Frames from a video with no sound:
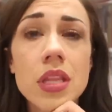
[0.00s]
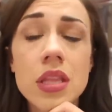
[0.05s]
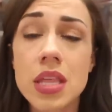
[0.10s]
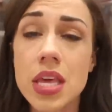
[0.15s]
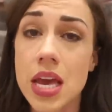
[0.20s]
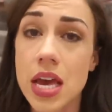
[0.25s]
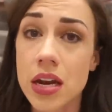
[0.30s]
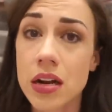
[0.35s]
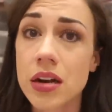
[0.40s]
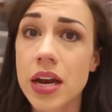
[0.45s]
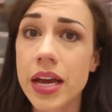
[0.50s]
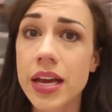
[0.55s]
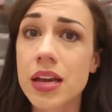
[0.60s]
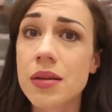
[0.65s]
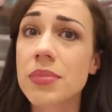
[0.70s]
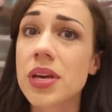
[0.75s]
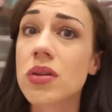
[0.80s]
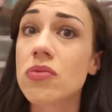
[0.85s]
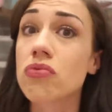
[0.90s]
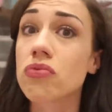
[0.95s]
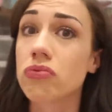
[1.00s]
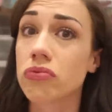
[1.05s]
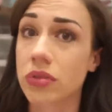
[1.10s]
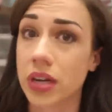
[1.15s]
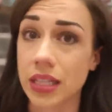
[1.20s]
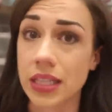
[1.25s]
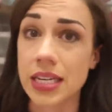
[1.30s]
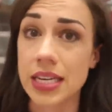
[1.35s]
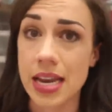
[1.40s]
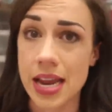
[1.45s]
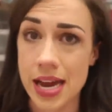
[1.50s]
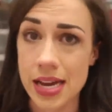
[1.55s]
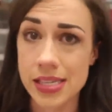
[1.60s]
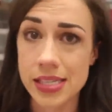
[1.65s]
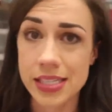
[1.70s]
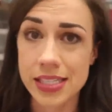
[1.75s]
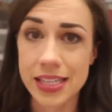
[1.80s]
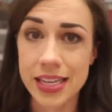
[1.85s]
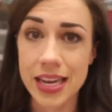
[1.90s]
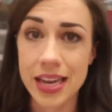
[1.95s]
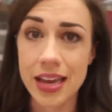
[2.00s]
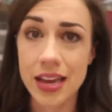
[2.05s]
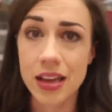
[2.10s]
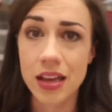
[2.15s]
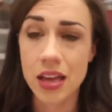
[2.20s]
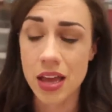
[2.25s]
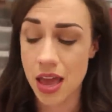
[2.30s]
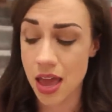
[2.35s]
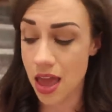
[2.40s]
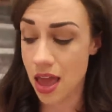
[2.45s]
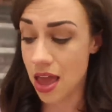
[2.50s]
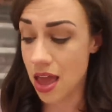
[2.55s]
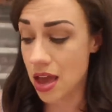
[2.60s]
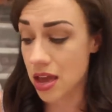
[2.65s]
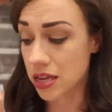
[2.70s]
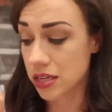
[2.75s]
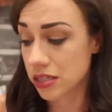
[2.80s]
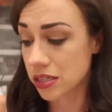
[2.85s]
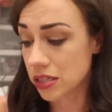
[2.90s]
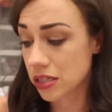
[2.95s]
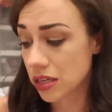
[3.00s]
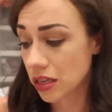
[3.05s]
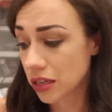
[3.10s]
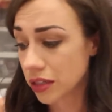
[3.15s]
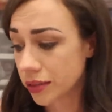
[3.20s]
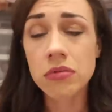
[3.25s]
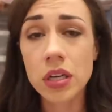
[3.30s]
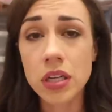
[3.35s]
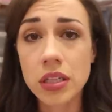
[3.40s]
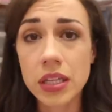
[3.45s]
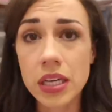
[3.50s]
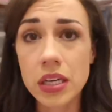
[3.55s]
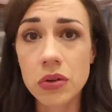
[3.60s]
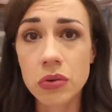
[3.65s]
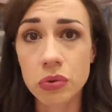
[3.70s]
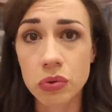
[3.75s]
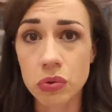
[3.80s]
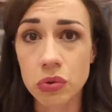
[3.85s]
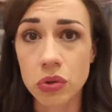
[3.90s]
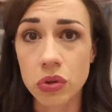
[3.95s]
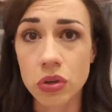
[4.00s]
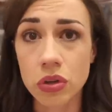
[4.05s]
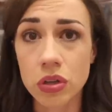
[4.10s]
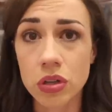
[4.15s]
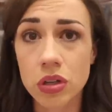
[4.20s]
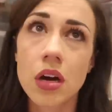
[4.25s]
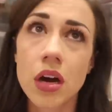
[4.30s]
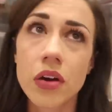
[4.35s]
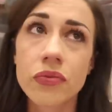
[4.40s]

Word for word: the internet can be really nasty and really cruel.